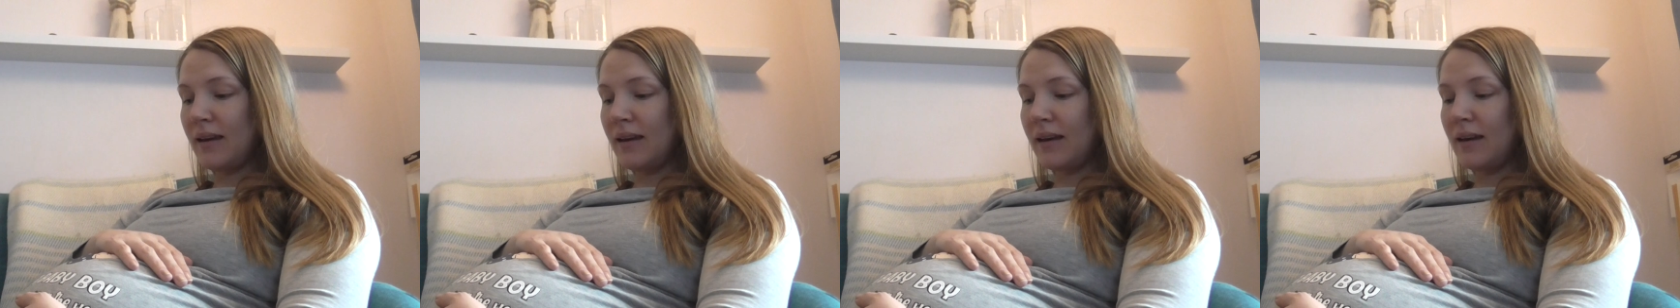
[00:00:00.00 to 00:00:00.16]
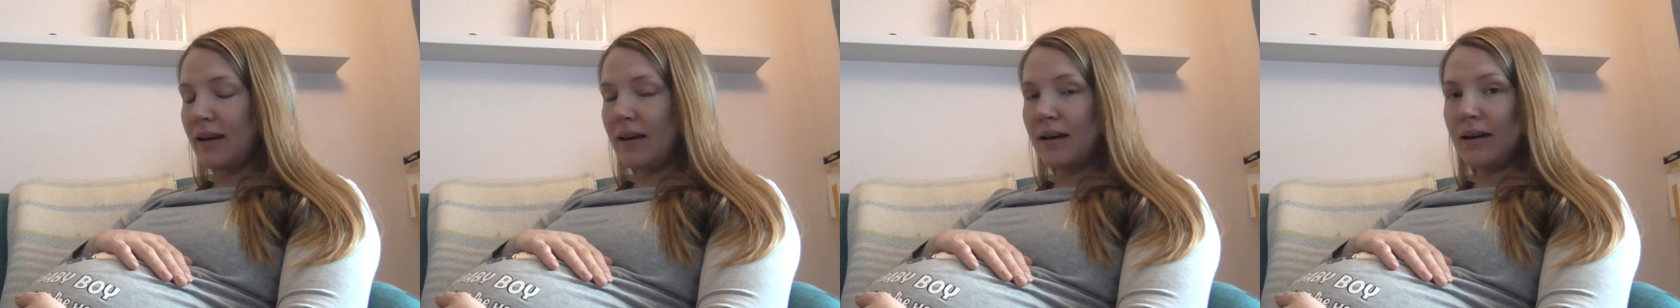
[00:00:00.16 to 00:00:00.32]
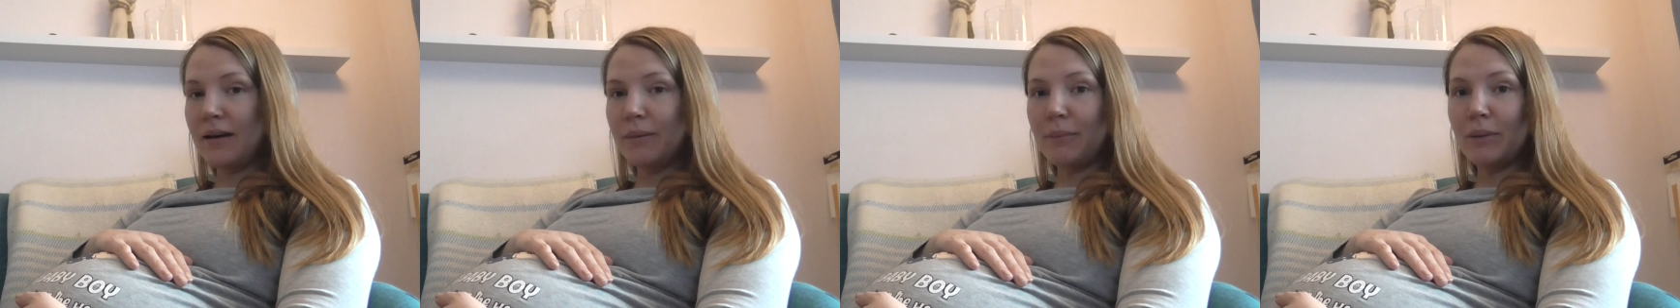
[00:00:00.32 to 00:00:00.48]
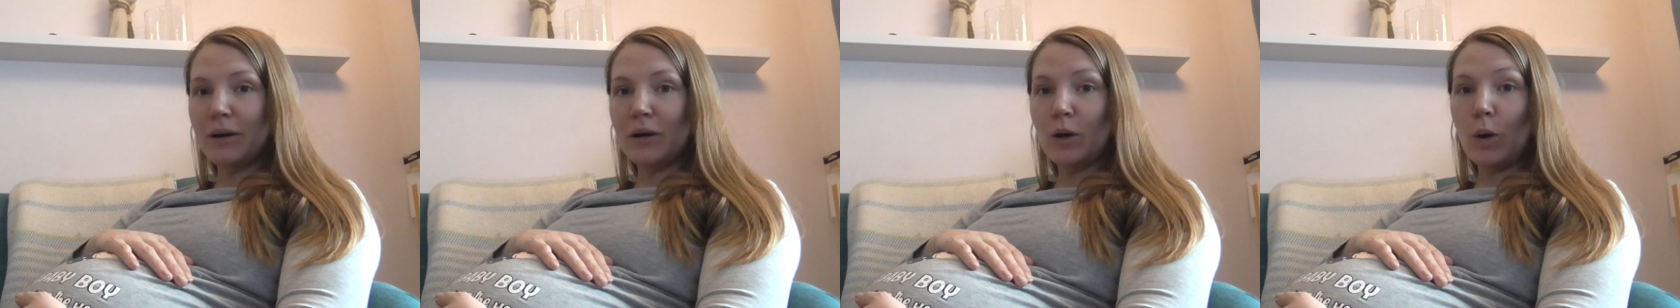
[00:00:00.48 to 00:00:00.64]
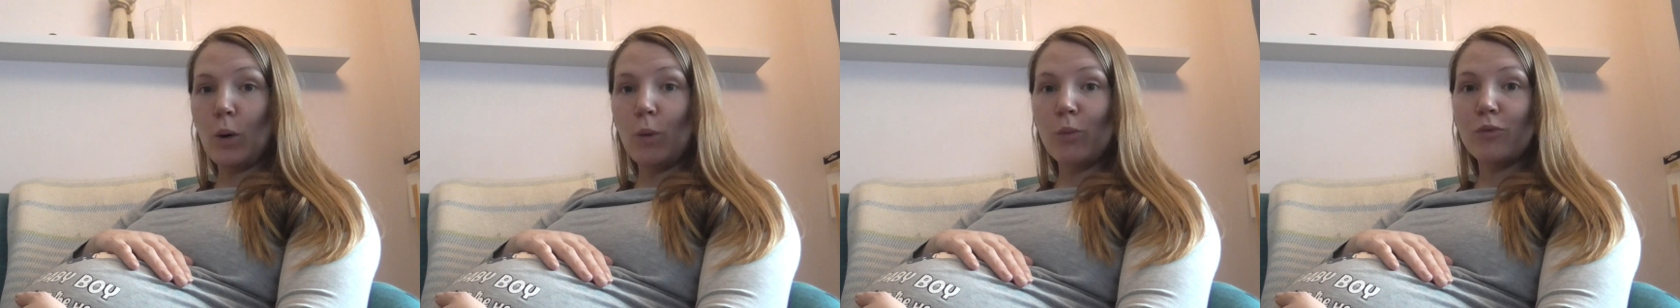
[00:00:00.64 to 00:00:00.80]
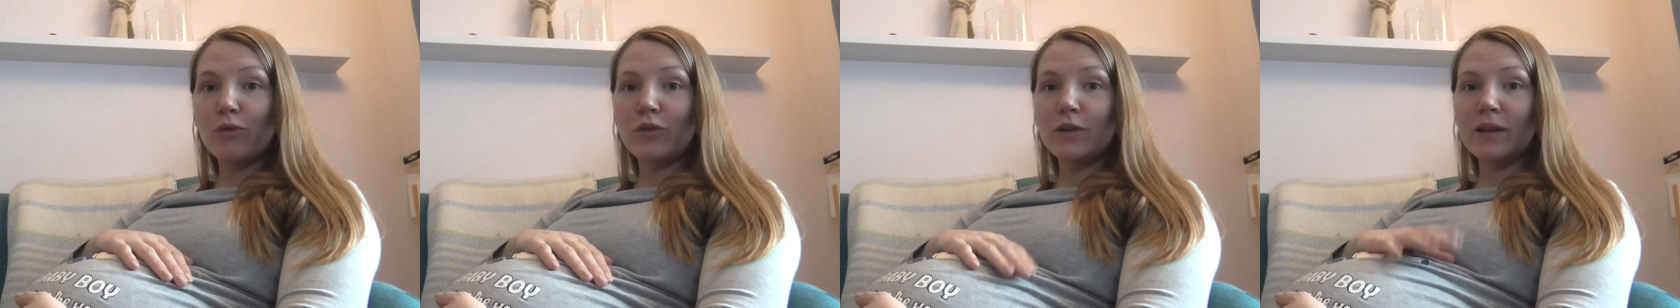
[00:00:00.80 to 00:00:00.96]
Uh, but
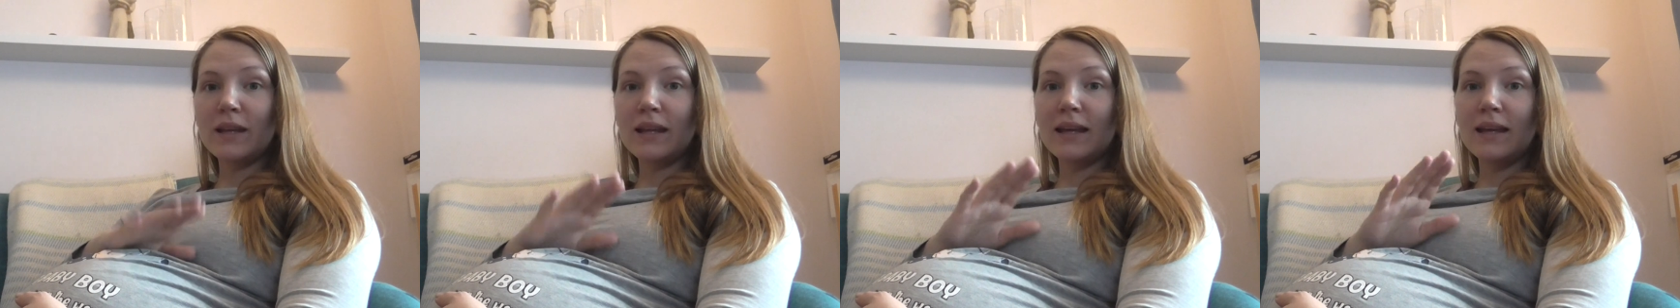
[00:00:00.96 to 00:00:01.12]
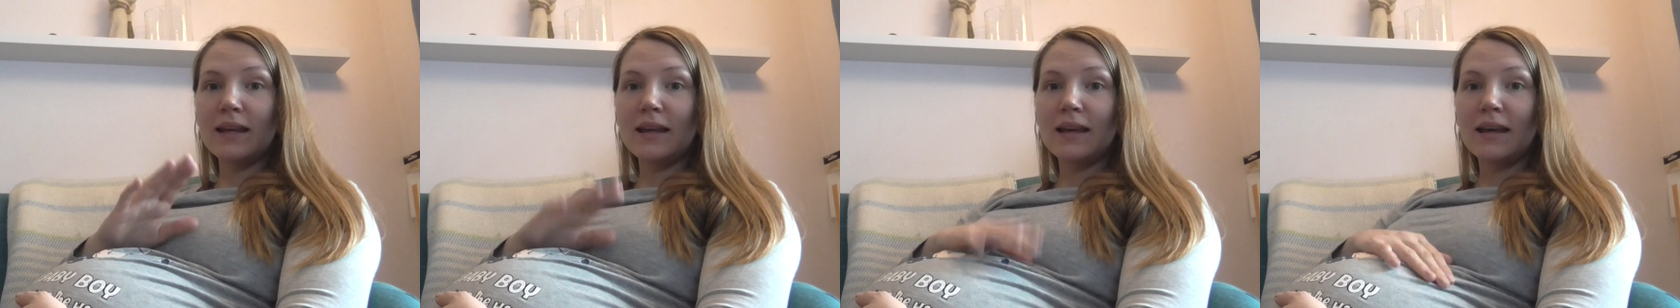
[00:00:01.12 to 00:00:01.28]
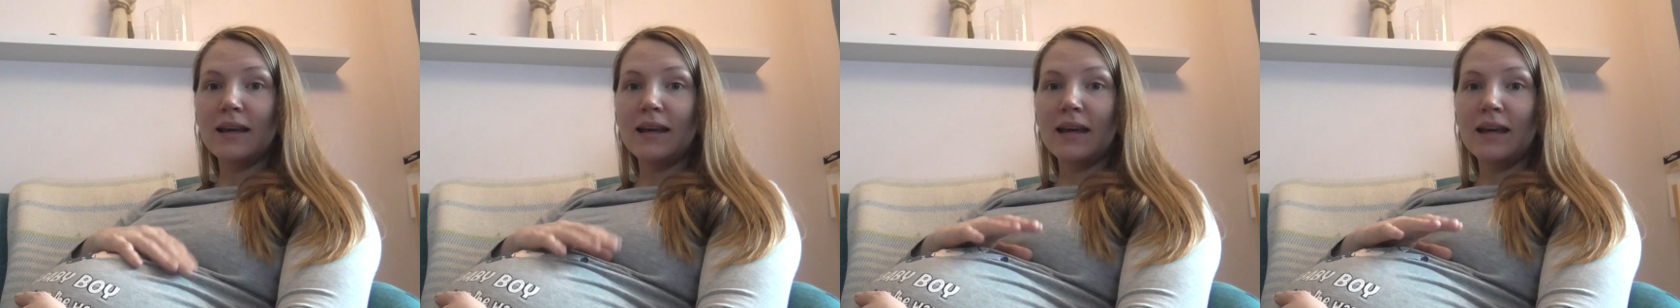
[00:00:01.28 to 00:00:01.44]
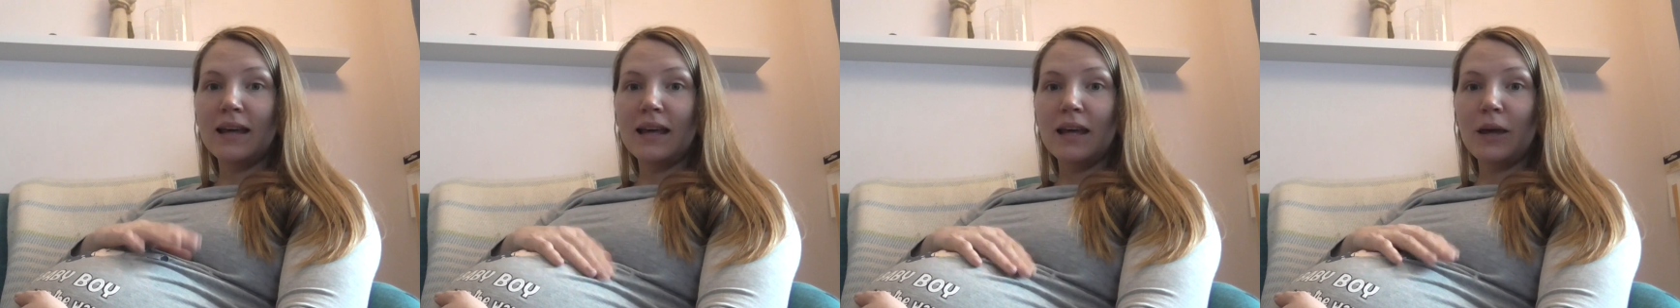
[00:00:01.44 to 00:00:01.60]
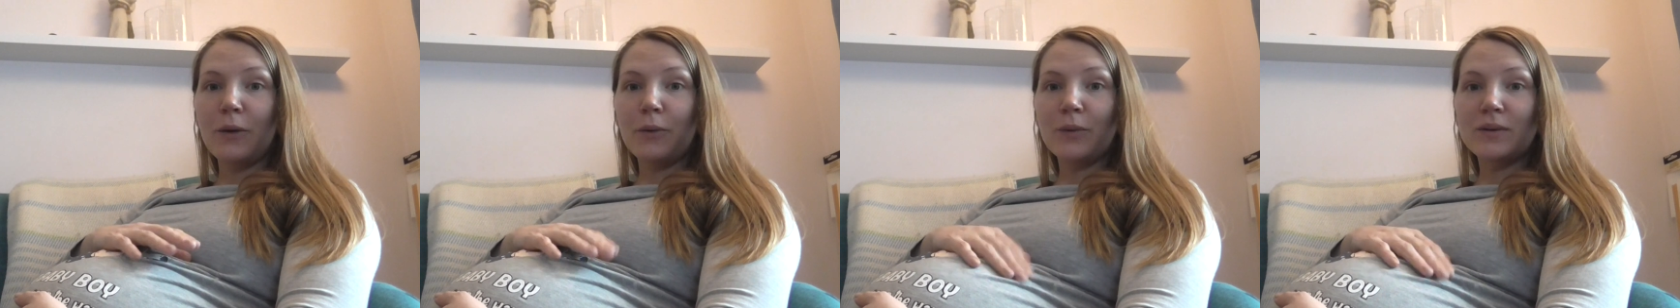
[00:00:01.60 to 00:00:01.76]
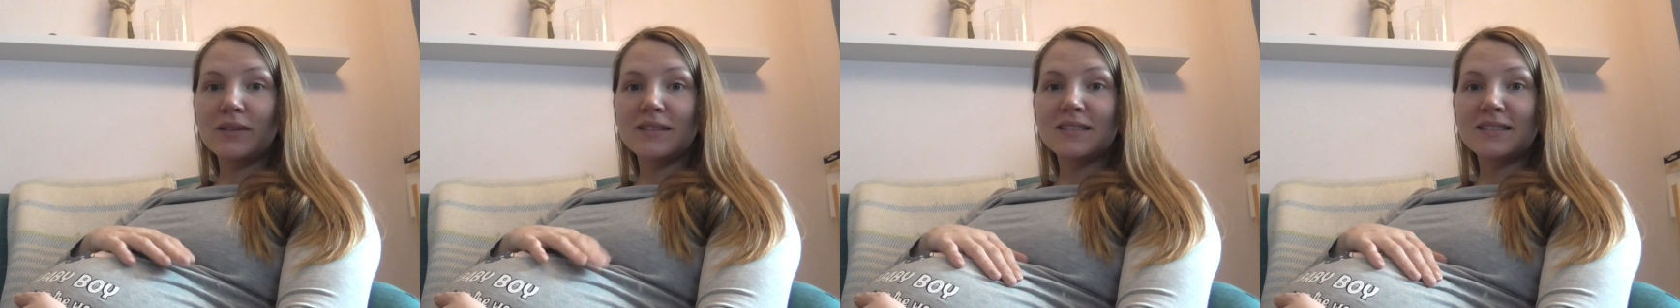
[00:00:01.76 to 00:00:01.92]
hopefully
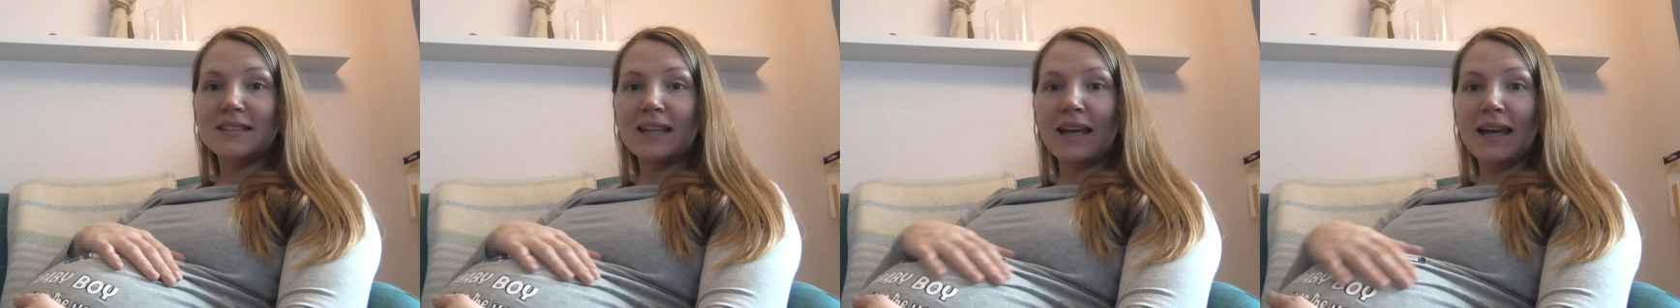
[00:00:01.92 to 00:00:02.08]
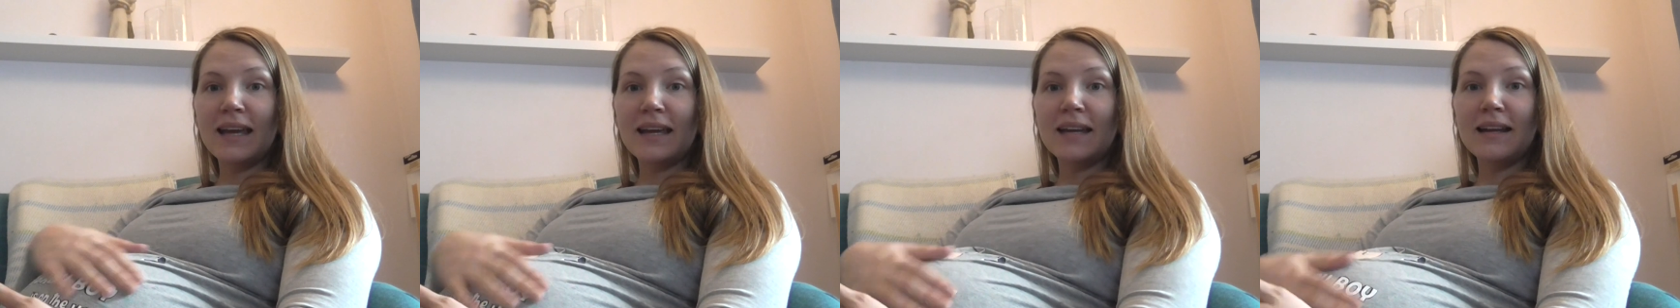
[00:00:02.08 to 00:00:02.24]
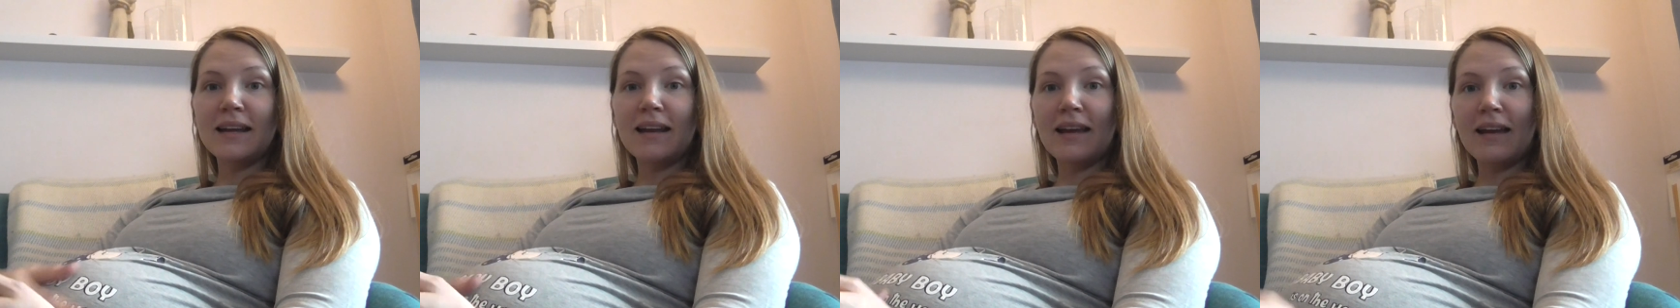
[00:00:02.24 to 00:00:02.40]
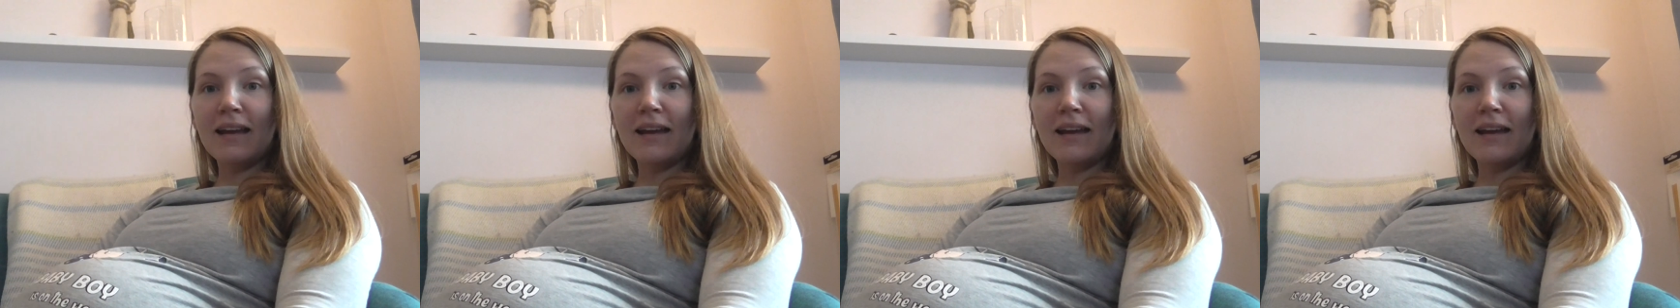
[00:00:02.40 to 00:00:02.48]
he will stay in